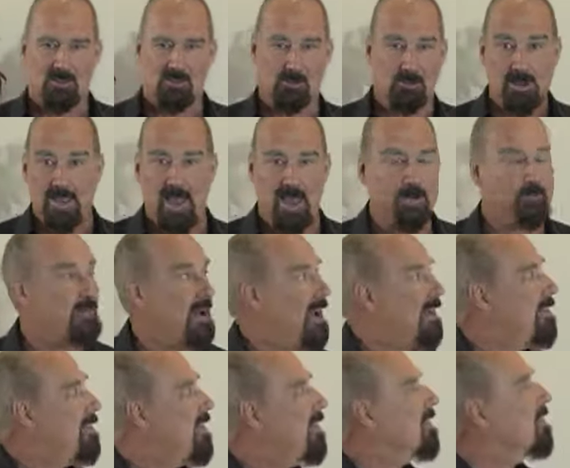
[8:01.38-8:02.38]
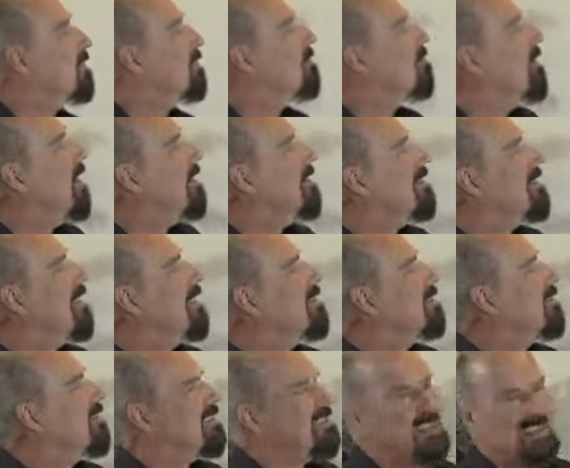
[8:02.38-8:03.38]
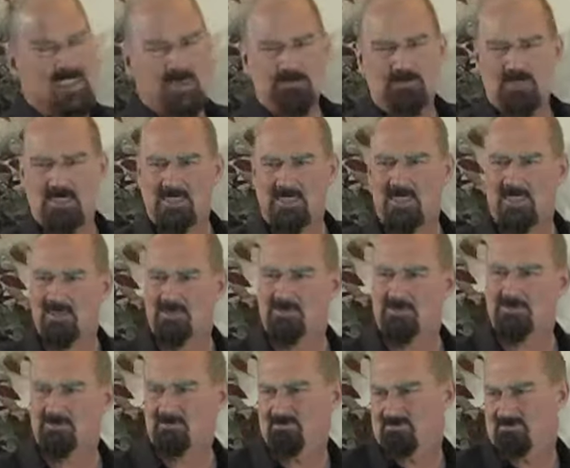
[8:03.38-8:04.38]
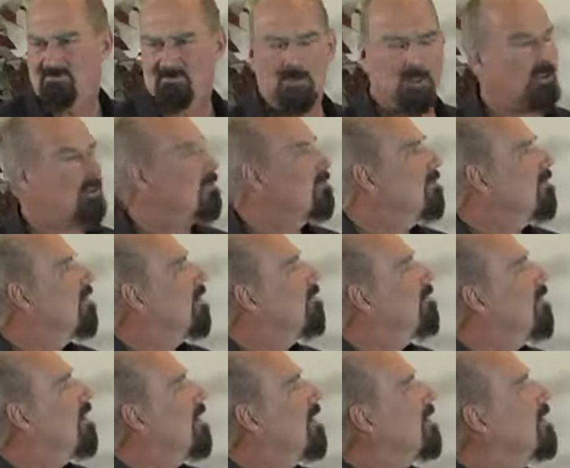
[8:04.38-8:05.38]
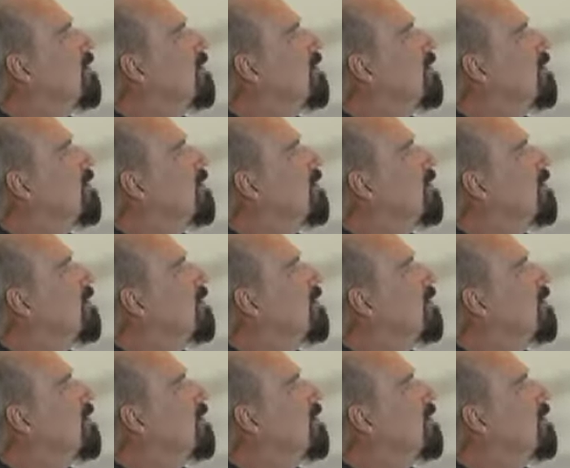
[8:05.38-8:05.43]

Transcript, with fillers: create bad things. It doesn't make sense. So that, it's kind of not, not very